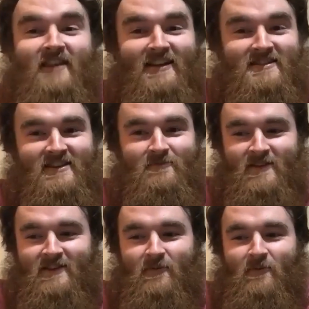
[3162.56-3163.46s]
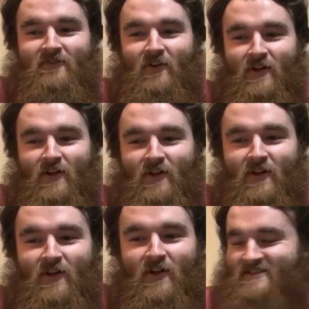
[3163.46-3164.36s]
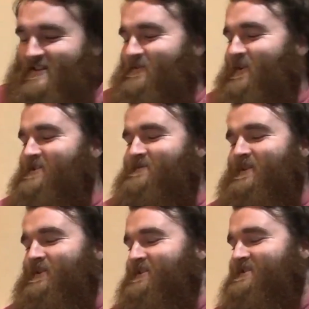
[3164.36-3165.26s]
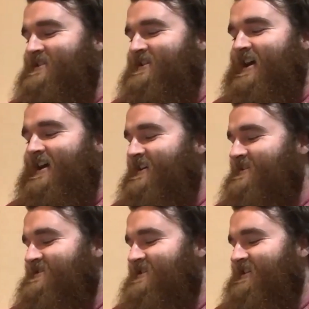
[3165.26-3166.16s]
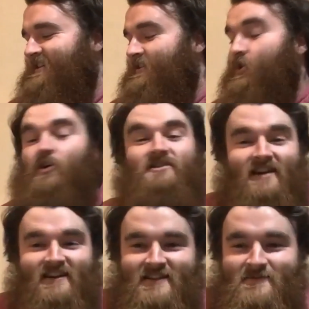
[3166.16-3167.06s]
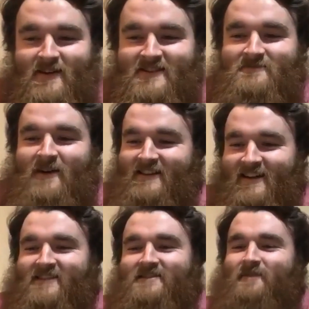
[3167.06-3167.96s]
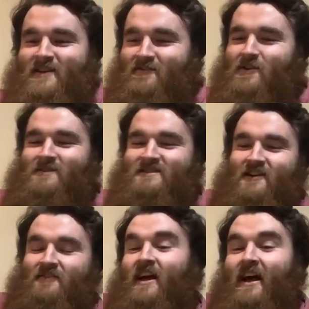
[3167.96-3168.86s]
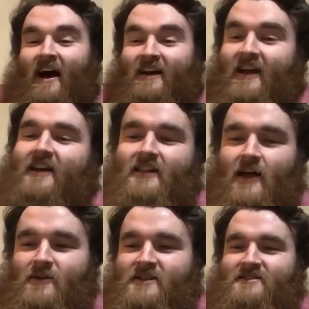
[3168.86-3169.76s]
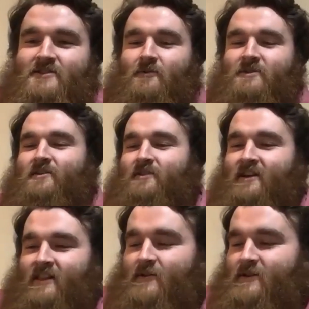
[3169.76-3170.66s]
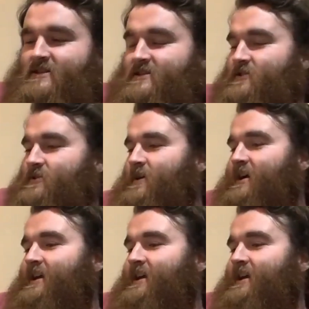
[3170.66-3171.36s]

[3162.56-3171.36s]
I see you've been following Aaron for sale once, but no, she contacted the person, but I did actually pay for it myself. Yes. I get an allowance though; it was out of the allowance, but